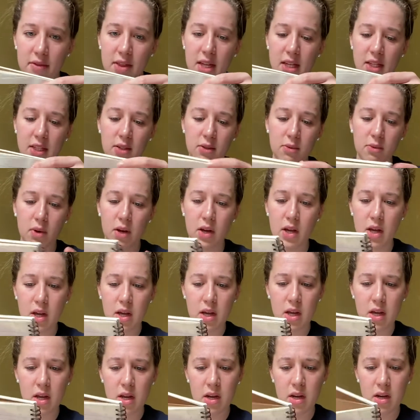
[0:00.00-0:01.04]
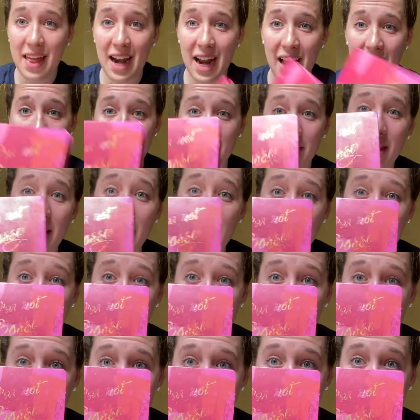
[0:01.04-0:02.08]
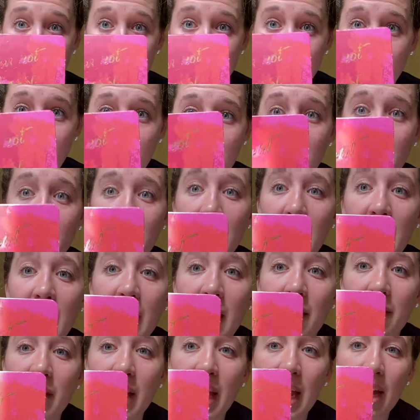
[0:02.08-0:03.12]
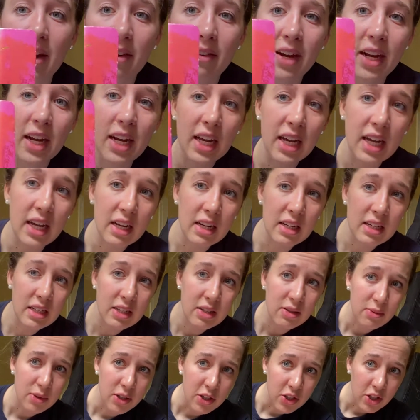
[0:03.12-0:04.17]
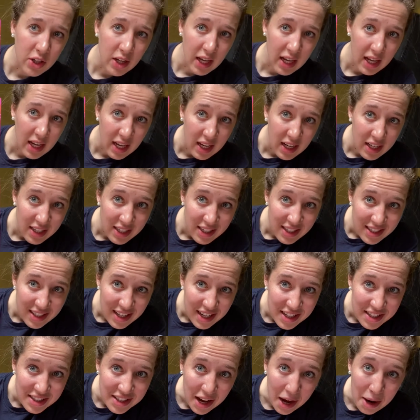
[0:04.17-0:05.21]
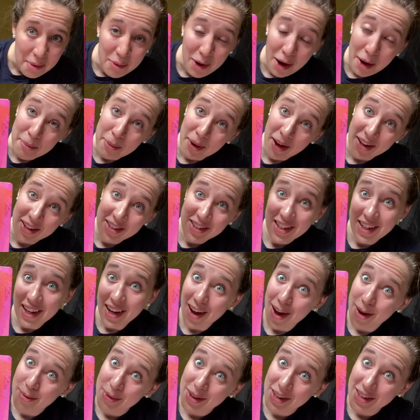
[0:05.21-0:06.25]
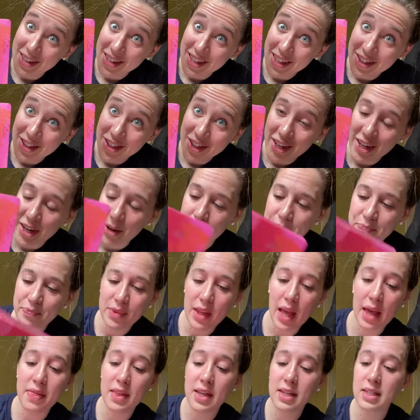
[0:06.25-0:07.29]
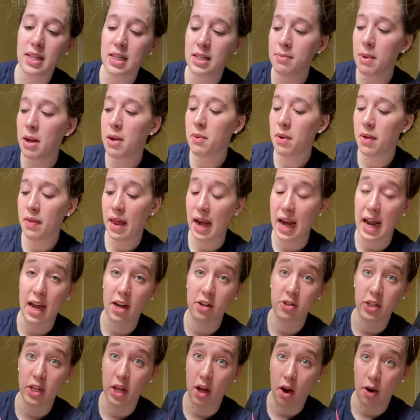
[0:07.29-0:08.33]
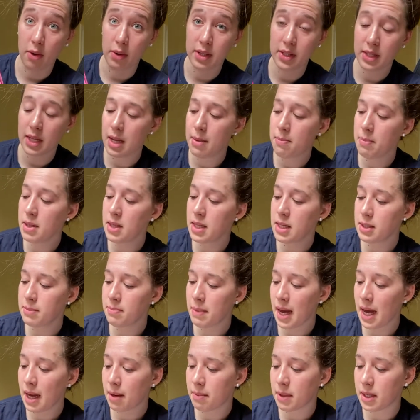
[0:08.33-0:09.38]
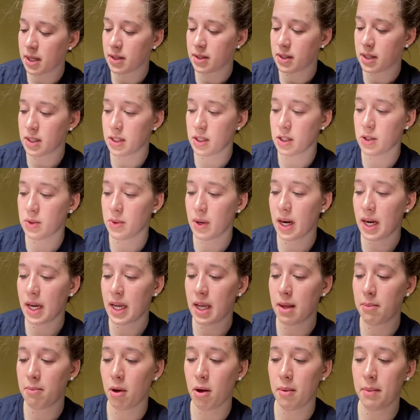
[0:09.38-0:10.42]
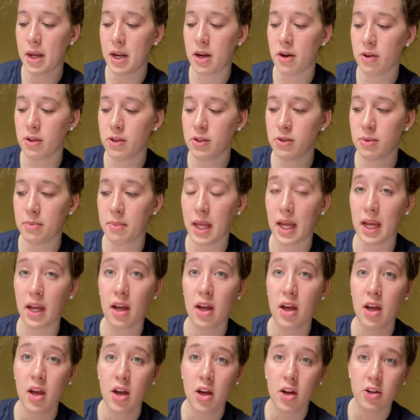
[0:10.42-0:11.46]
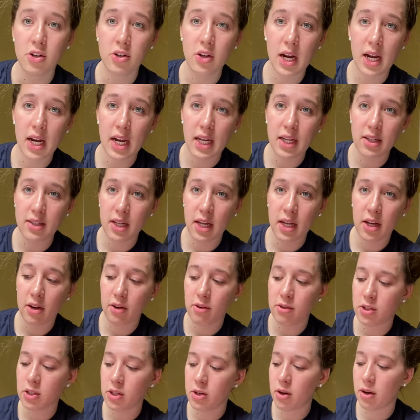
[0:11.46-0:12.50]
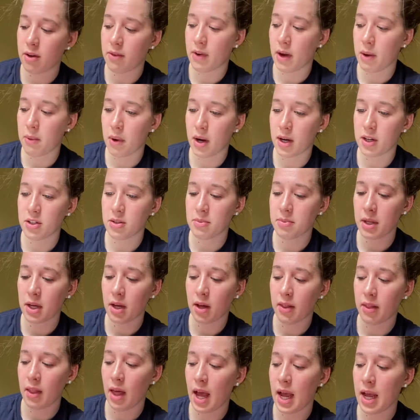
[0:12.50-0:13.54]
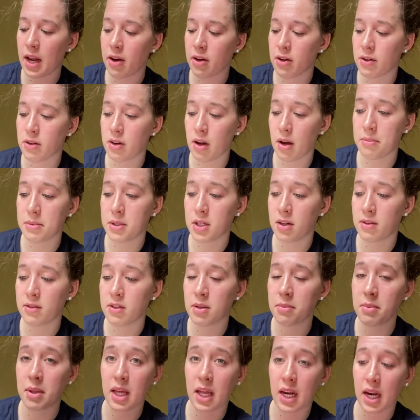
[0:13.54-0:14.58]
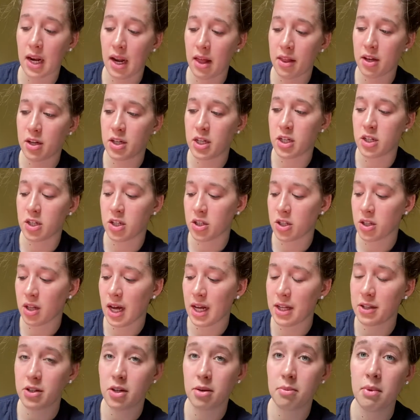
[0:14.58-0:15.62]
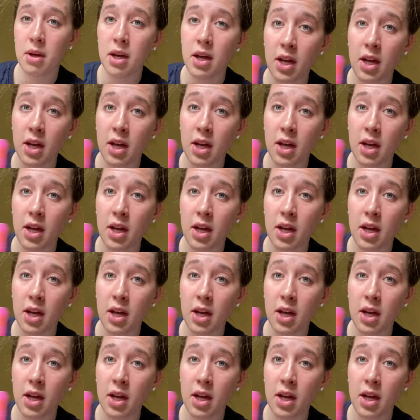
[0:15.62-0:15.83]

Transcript: this one, and I have this notebook as well. If you can't read it, which you can't, it says, I'm not bossy, I'm the teacher. And this is my one that I actually always keep in this bag because this is where I keep all my notes from like trainings I go to or if I watch something online or observe something in another teacher's classroom.